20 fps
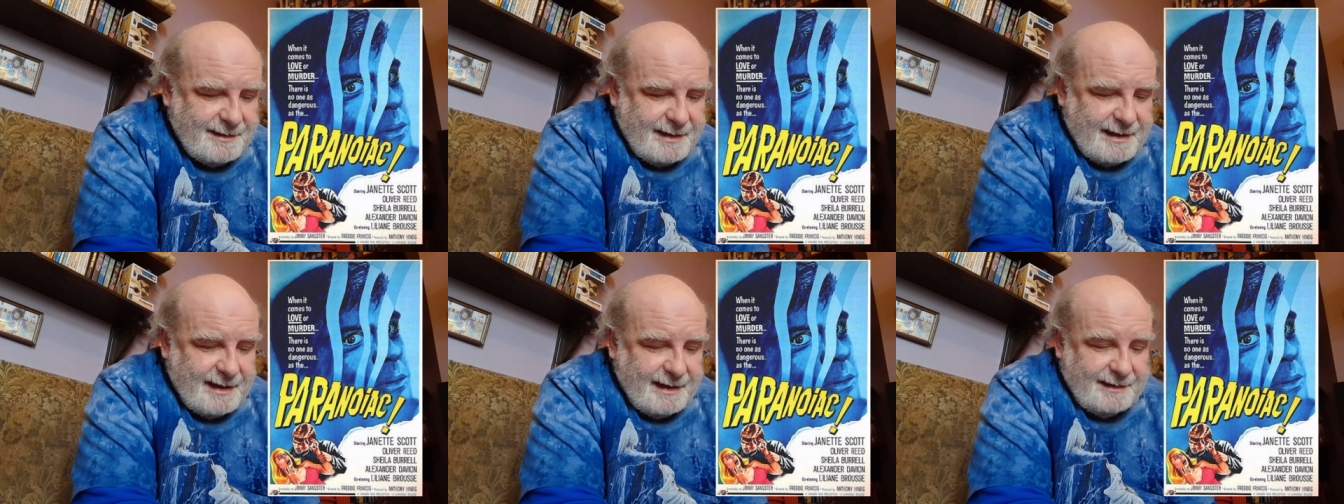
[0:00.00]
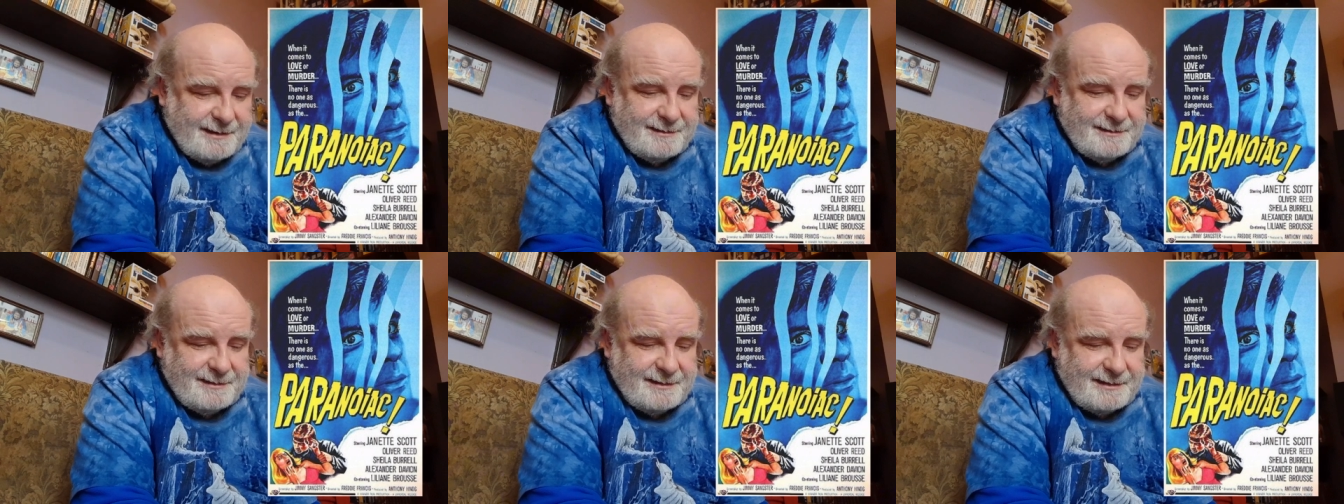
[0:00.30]

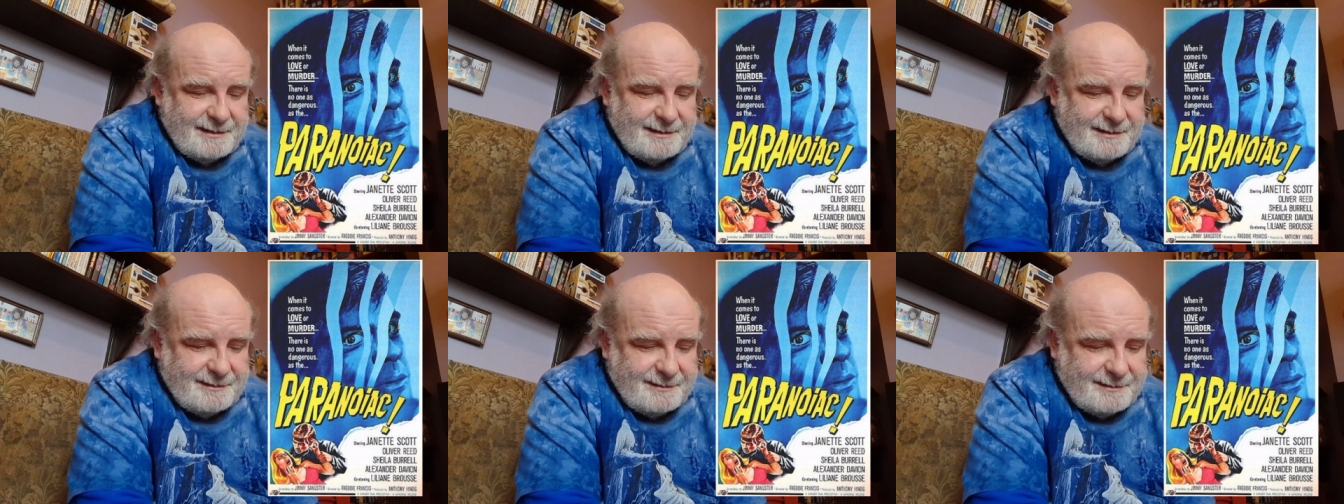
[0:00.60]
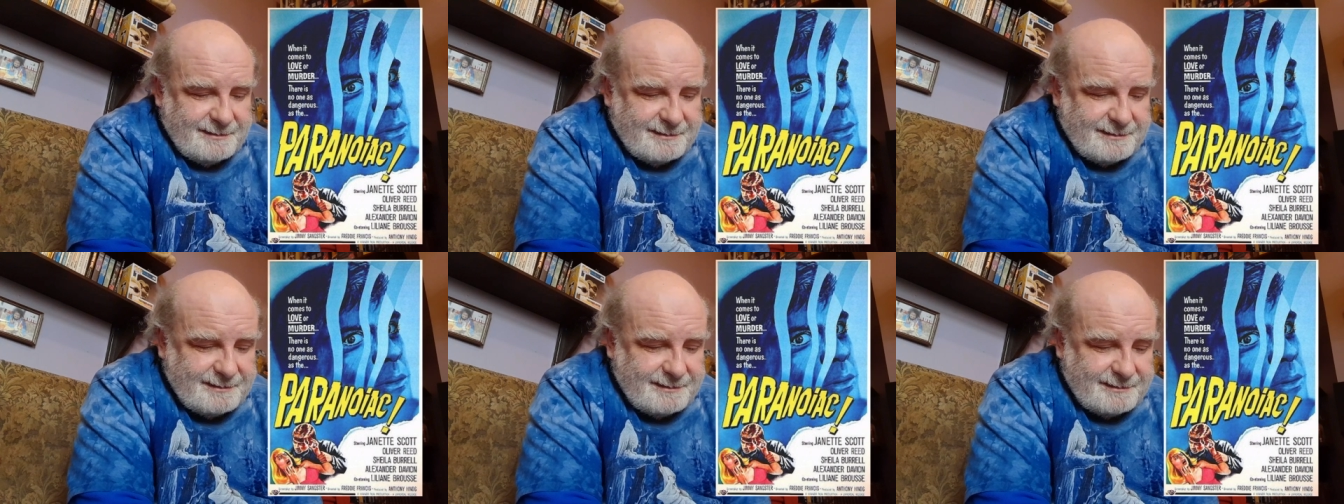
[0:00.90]
And
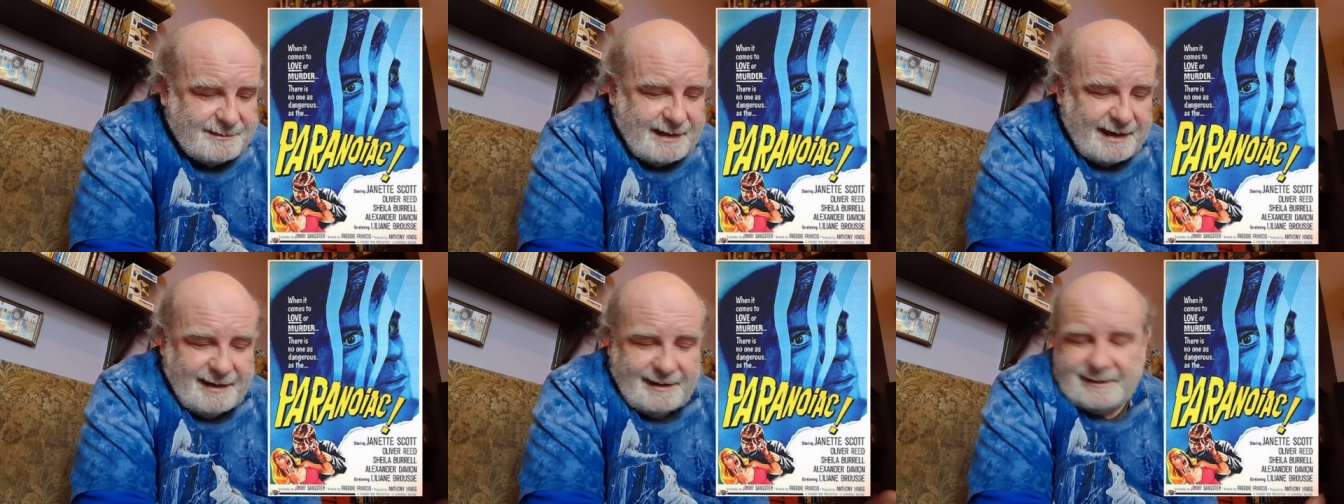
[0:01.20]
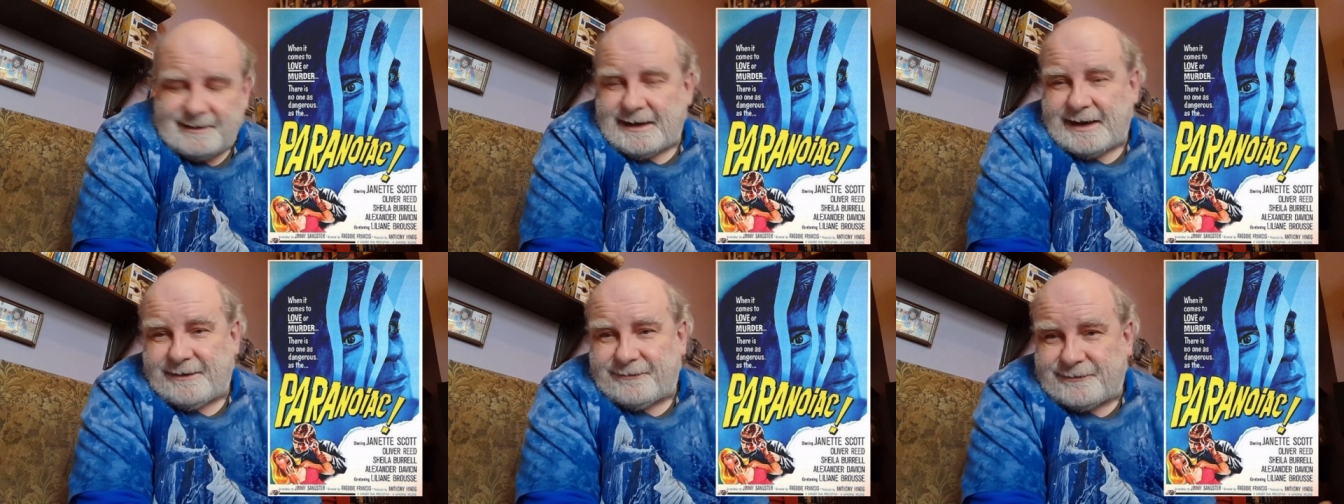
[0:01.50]
they're
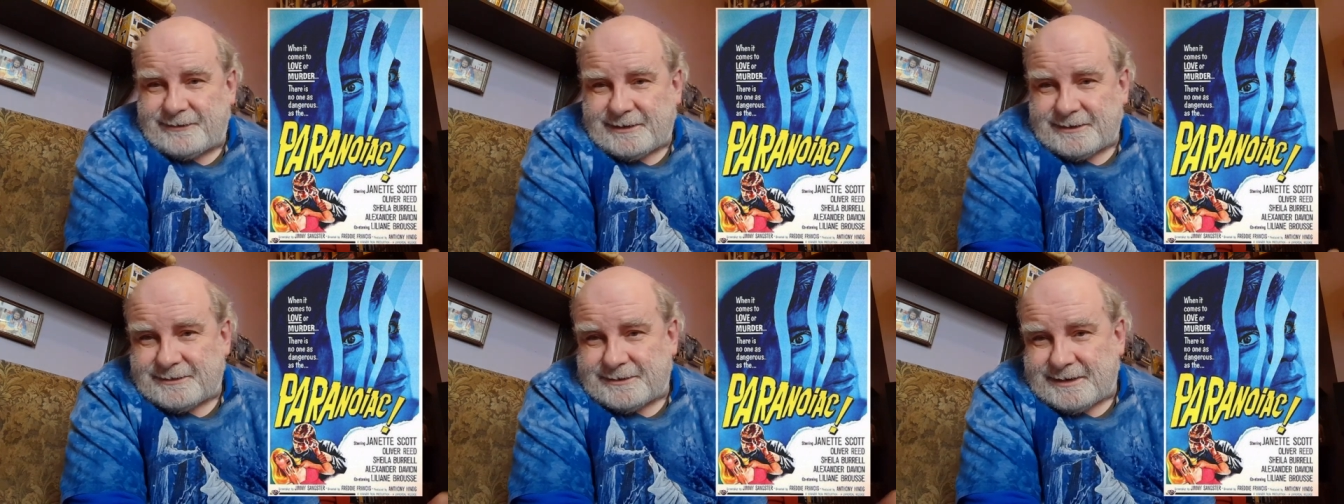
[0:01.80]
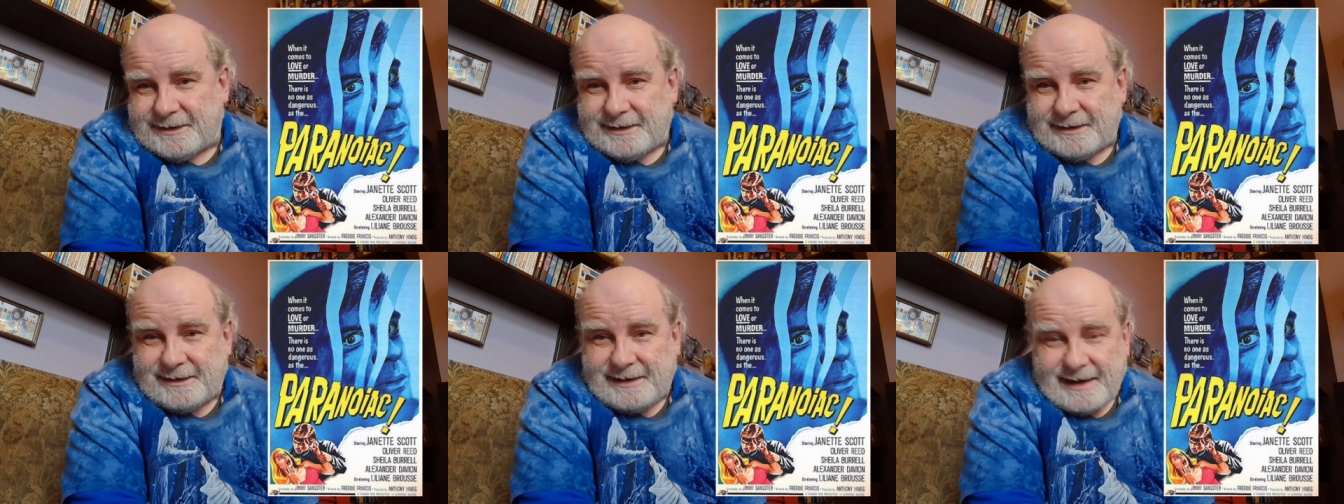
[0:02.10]
left
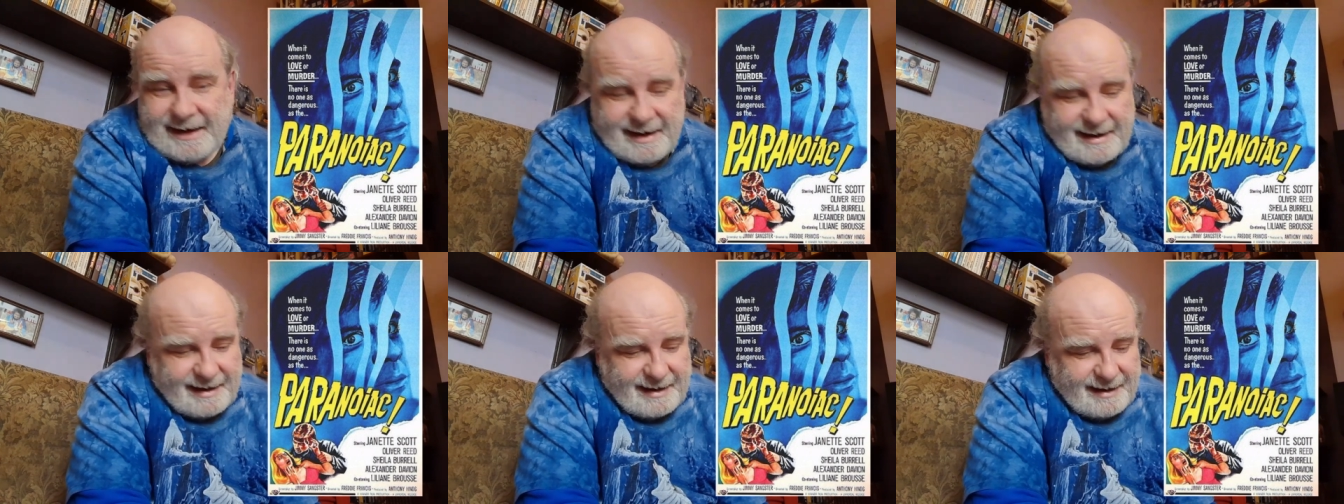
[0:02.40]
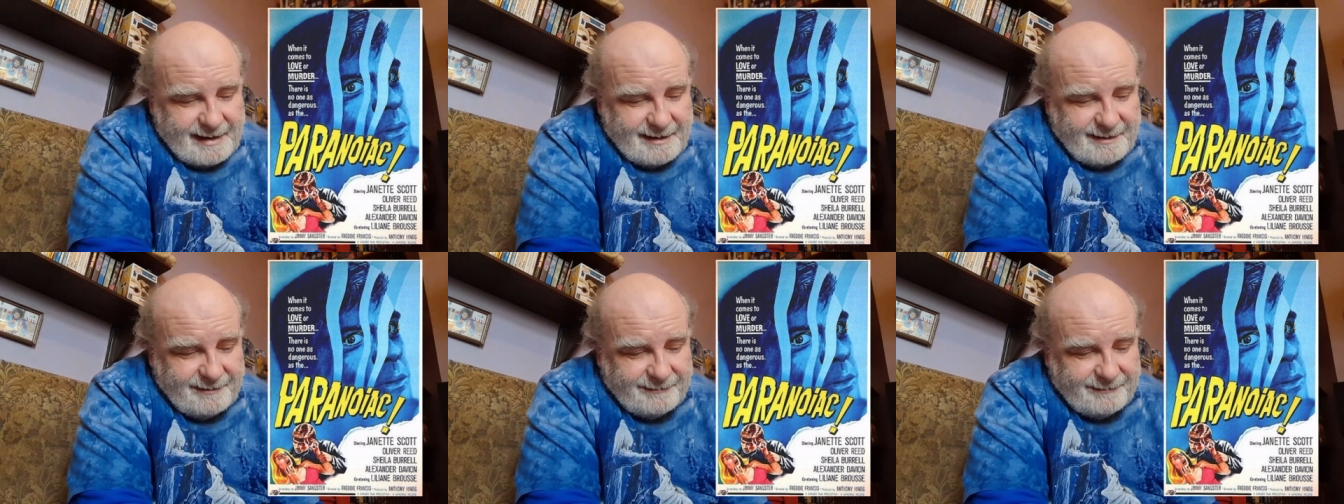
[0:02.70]
under the care